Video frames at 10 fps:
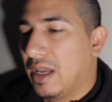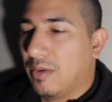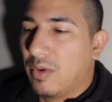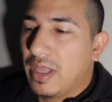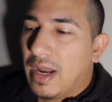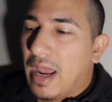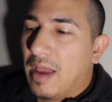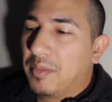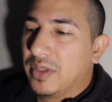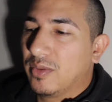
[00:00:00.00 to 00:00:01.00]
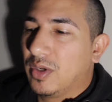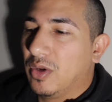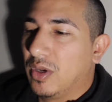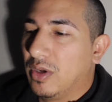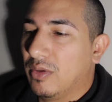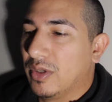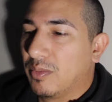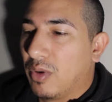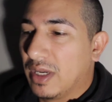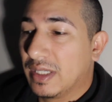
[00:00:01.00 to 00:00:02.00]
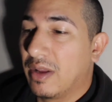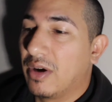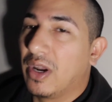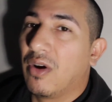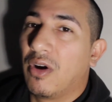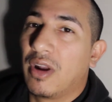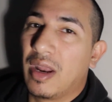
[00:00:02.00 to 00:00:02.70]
And when that happens, what you can do is press down on it hard